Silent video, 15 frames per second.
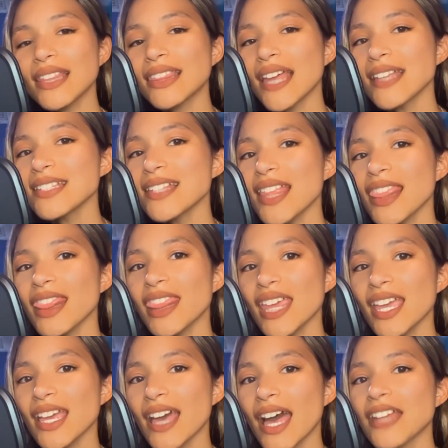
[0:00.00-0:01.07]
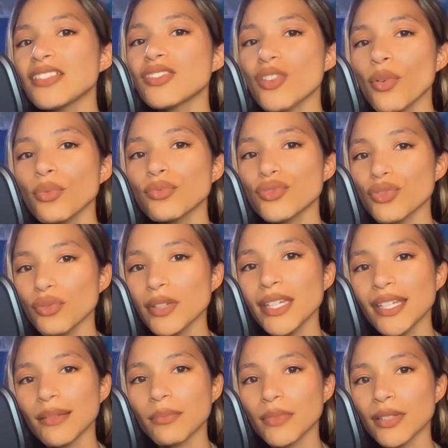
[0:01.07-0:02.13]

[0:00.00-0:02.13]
That's the thing. I don't dream.